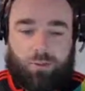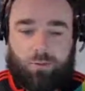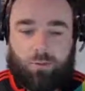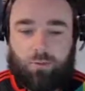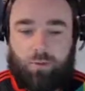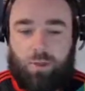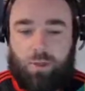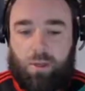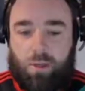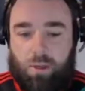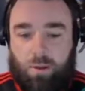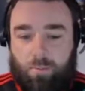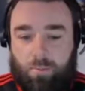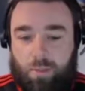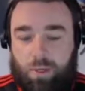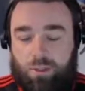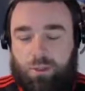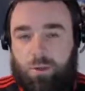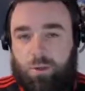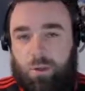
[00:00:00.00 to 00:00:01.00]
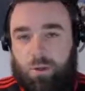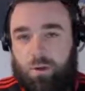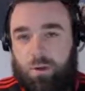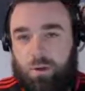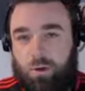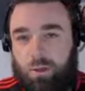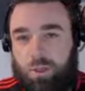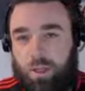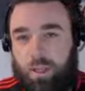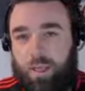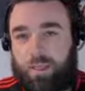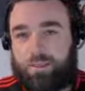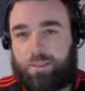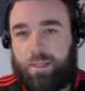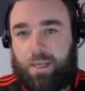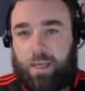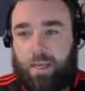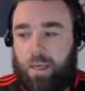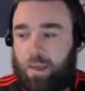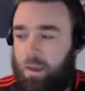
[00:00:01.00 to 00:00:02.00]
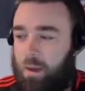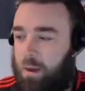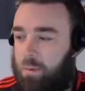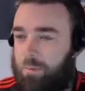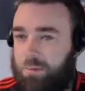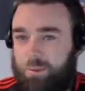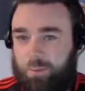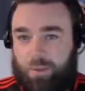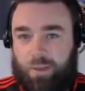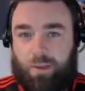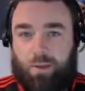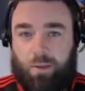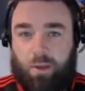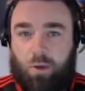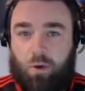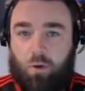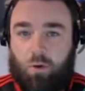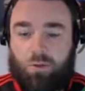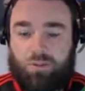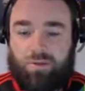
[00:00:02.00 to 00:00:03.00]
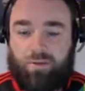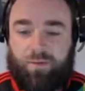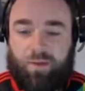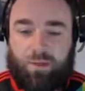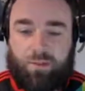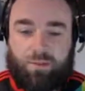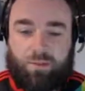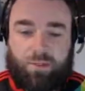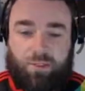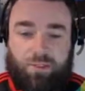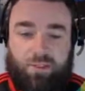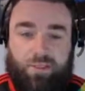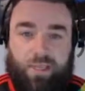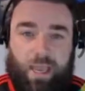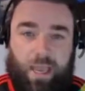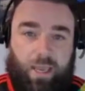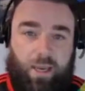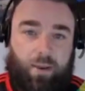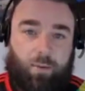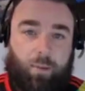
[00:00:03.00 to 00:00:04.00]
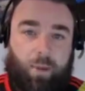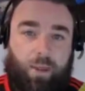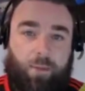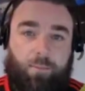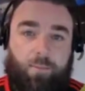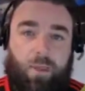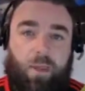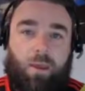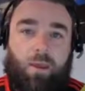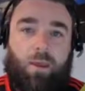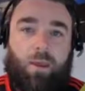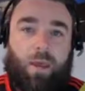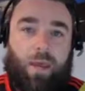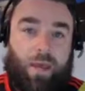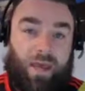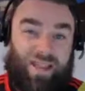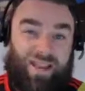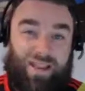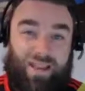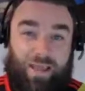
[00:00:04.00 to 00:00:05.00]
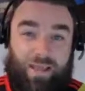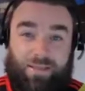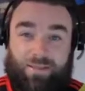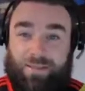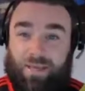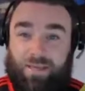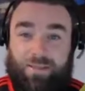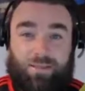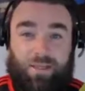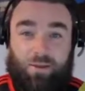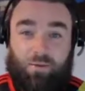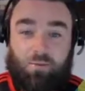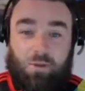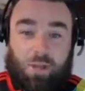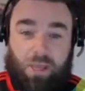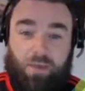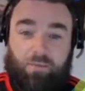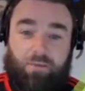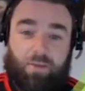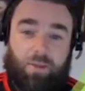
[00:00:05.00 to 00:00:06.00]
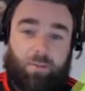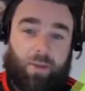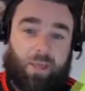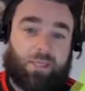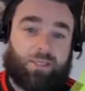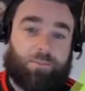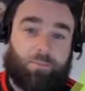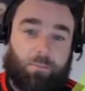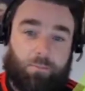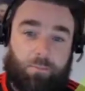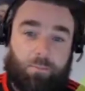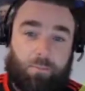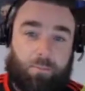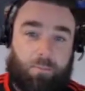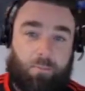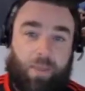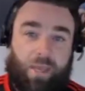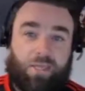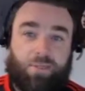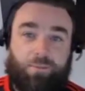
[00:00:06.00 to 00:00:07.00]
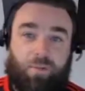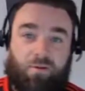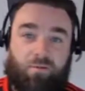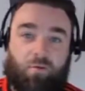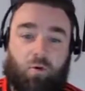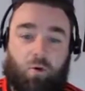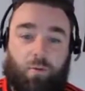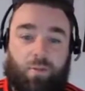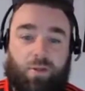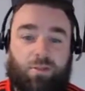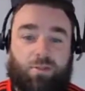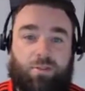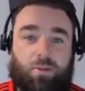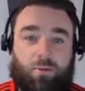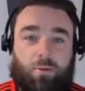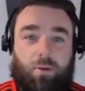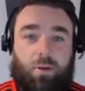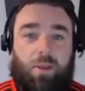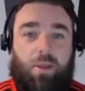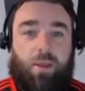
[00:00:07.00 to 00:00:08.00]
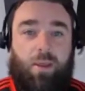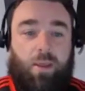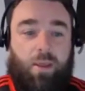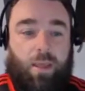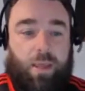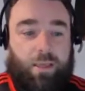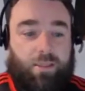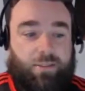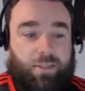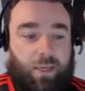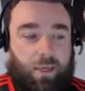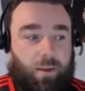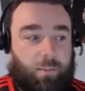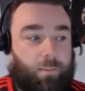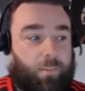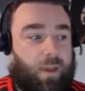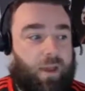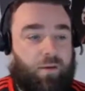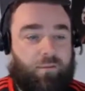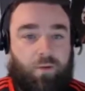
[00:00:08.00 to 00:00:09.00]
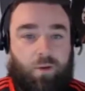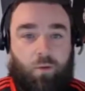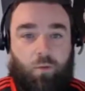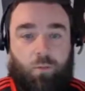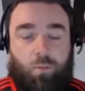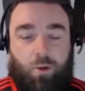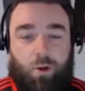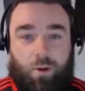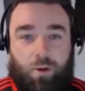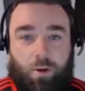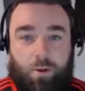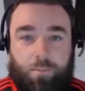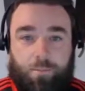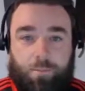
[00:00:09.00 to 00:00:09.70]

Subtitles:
So make sure that you're utilizing that. It comes within the cost of the instance anyway, and it's actually going to give you the best performance. So it's a bit of a no-brainer.